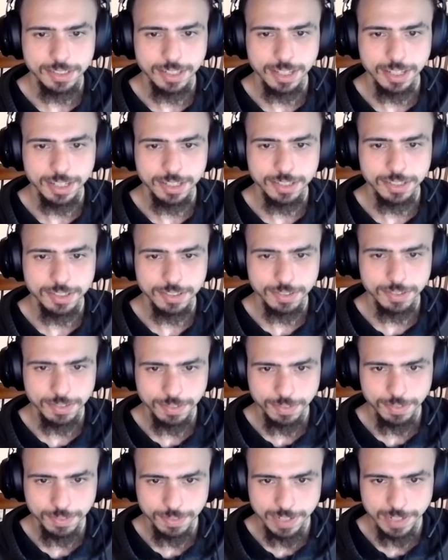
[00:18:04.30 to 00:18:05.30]
it's
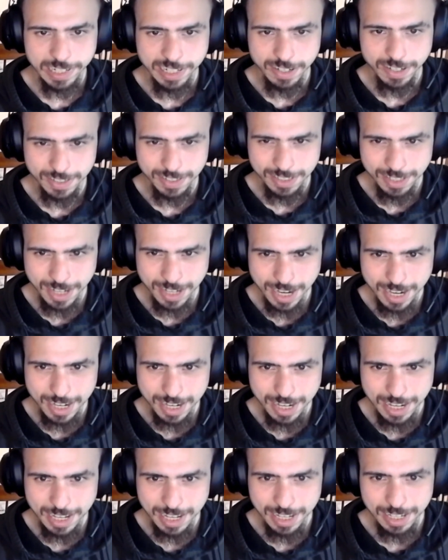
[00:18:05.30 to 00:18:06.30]
right here. It's
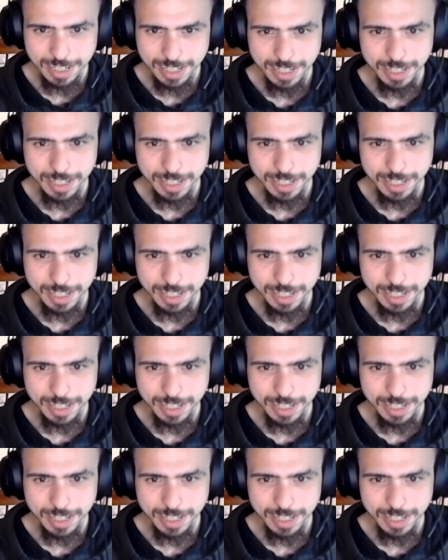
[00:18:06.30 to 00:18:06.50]
tiny.